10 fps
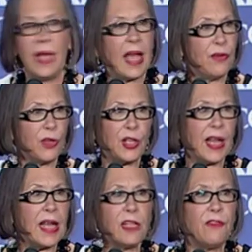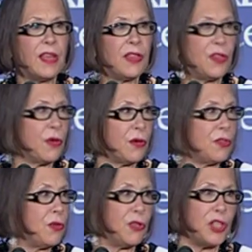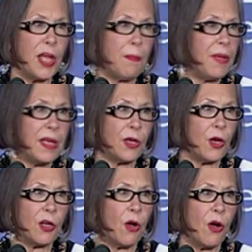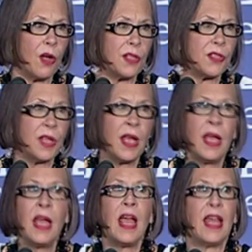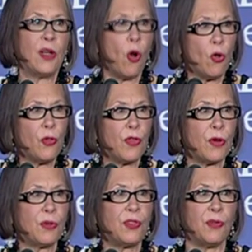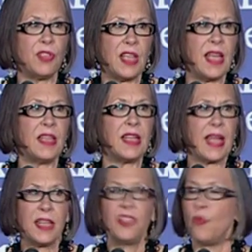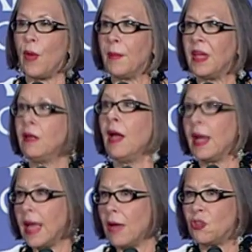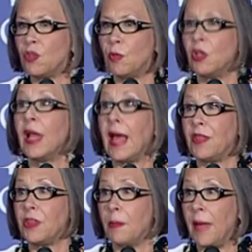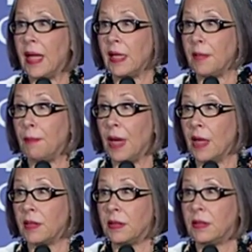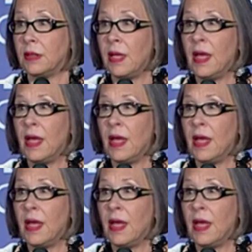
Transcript: And we're going to elevate those who champion our cause and hold those who stand against women accountable at the ballot box.